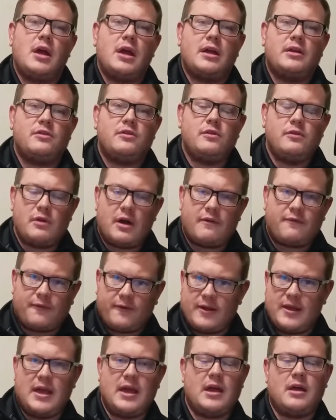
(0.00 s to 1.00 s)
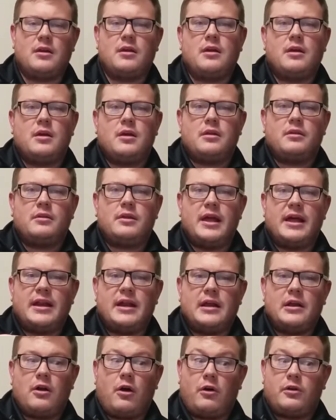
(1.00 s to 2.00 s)
And do not forget that
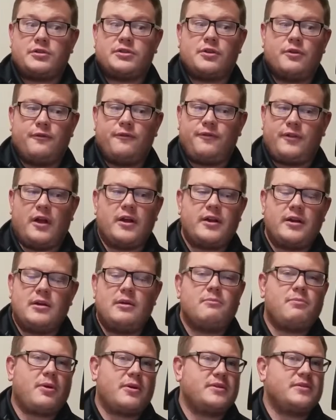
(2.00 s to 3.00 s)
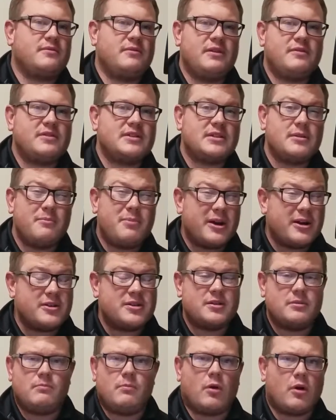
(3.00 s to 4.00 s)
it also flooded in parts of Livingston
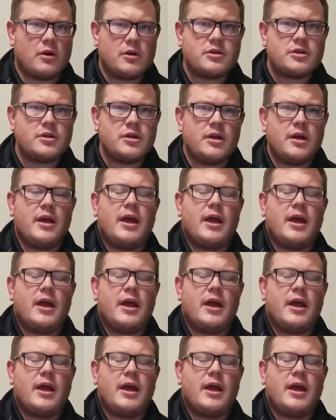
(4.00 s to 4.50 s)
Parish in March,